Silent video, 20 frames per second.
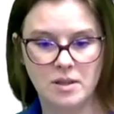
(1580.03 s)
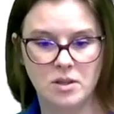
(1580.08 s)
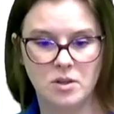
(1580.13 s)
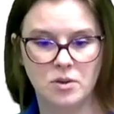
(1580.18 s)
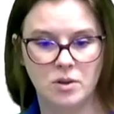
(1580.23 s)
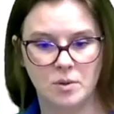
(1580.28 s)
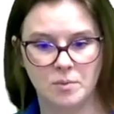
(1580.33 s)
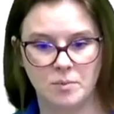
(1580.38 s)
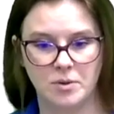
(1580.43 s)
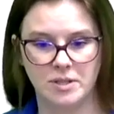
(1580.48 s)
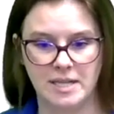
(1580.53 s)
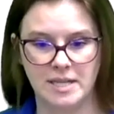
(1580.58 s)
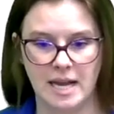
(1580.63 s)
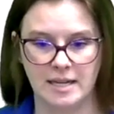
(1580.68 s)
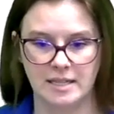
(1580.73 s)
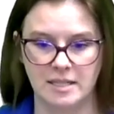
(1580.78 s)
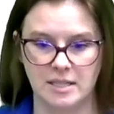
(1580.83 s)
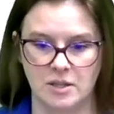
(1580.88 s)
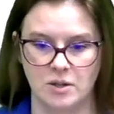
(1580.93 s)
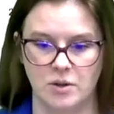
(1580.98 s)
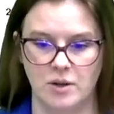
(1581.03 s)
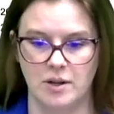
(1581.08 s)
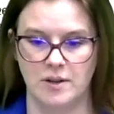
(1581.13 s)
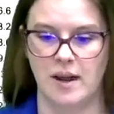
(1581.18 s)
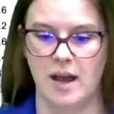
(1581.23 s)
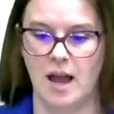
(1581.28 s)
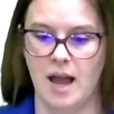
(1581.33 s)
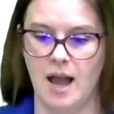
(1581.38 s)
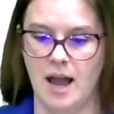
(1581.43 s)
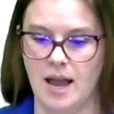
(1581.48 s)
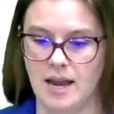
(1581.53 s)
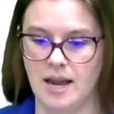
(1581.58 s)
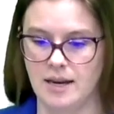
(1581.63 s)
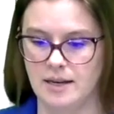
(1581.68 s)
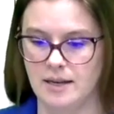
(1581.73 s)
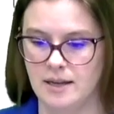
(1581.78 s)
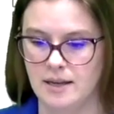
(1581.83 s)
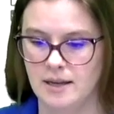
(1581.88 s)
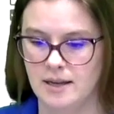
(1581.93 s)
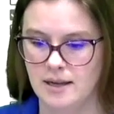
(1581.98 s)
you can protect it or even hide